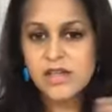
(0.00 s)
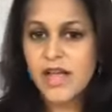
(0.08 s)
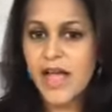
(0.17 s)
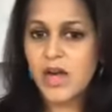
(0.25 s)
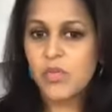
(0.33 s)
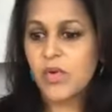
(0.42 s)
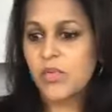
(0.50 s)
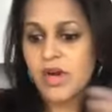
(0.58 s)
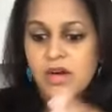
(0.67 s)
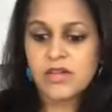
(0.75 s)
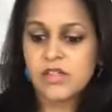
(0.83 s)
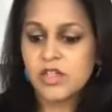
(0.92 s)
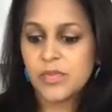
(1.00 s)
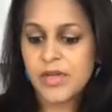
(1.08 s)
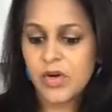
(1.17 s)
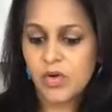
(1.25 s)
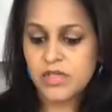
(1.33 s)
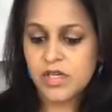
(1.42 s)
And when we are a little bit
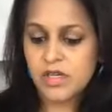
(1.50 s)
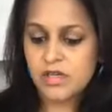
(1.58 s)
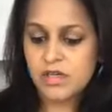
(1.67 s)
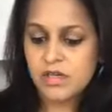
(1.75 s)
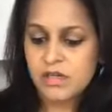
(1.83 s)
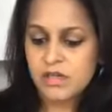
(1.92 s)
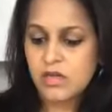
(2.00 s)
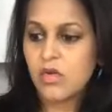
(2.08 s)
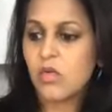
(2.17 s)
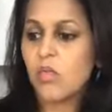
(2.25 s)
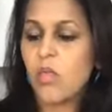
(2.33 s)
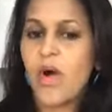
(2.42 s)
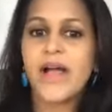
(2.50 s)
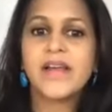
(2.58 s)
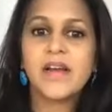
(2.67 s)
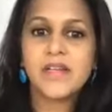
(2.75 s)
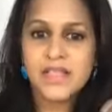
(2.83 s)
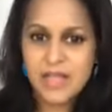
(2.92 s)
older, why
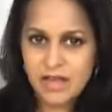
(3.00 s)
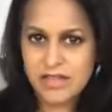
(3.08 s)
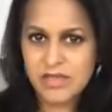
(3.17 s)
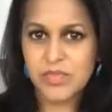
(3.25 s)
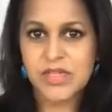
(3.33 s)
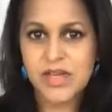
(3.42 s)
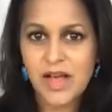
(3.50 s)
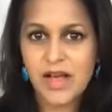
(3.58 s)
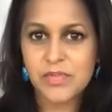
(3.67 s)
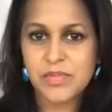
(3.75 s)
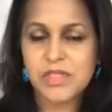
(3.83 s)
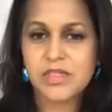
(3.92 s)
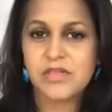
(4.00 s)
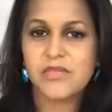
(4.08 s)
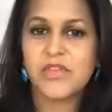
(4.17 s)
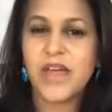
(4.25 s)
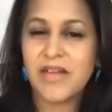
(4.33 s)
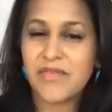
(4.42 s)
not take some steps for
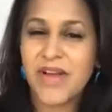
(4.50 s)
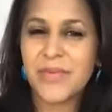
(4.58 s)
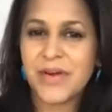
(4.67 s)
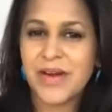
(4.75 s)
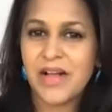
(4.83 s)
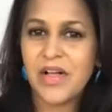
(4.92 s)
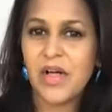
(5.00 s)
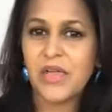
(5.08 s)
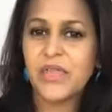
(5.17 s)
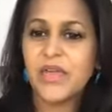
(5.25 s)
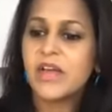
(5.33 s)
that vibrant health